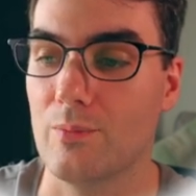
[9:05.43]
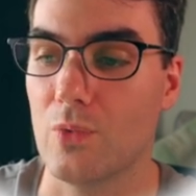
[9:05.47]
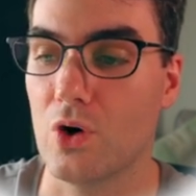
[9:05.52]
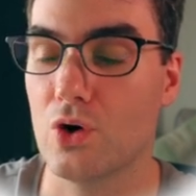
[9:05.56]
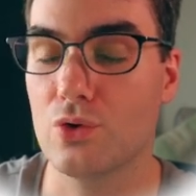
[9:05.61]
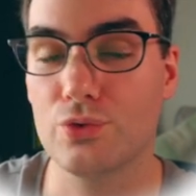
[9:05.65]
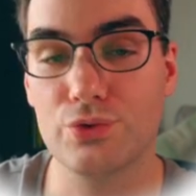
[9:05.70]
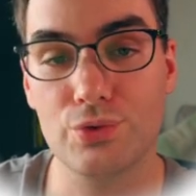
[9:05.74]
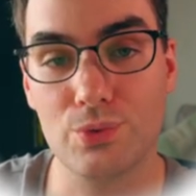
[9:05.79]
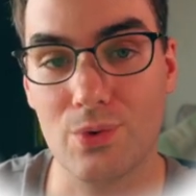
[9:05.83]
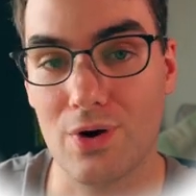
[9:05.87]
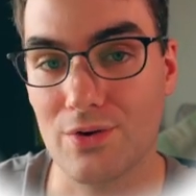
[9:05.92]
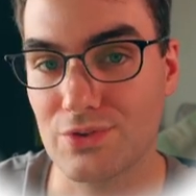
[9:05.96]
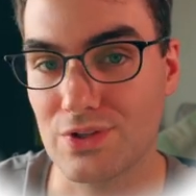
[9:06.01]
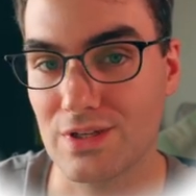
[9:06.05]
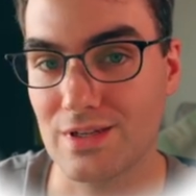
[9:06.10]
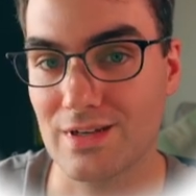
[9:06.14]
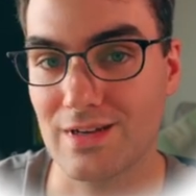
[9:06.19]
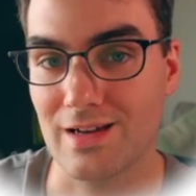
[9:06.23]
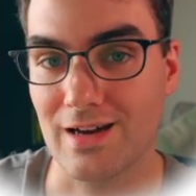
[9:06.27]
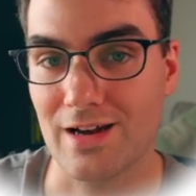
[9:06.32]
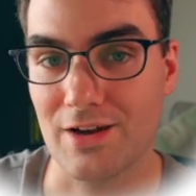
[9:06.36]
All too
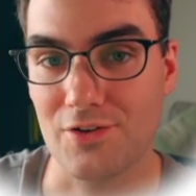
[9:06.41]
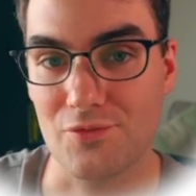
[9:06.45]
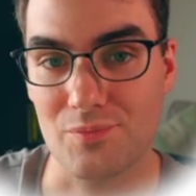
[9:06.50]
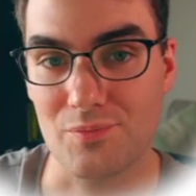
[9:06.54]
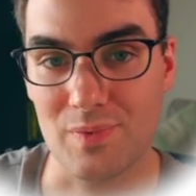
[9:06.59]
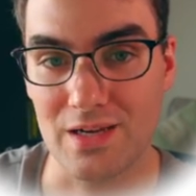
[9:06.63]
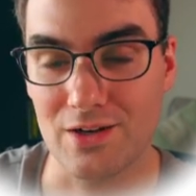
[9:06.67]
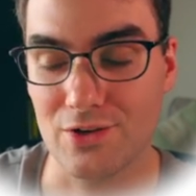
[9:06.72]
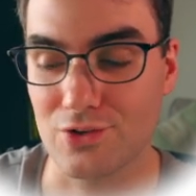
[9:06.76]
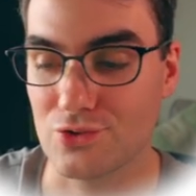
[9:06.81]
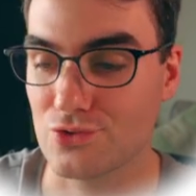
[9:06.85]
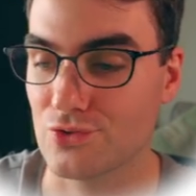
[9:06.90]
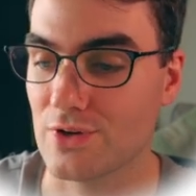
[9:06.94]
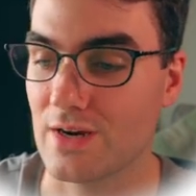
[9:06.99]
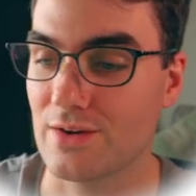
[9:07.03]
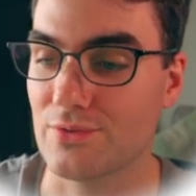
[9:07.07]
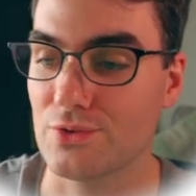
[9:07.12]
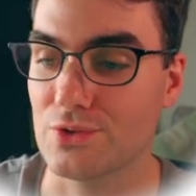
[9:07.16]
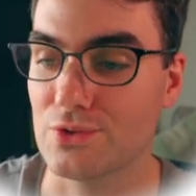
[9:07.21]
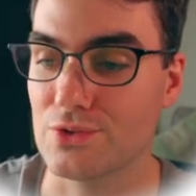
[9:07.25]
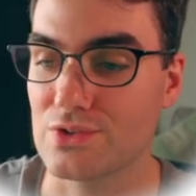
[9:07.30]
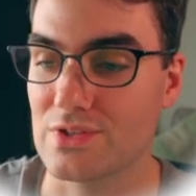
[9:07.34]
often I've been on
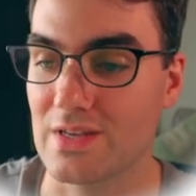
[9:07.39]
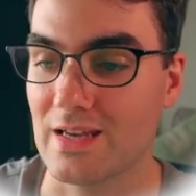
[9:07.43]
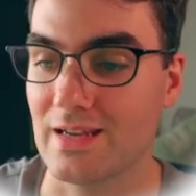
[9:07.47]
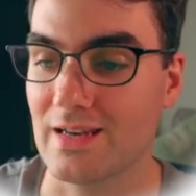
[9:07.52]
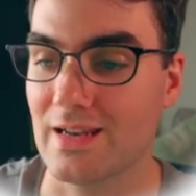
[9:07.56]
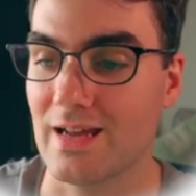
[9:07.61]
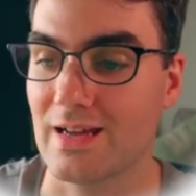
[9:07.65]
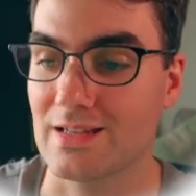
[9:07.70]
travels and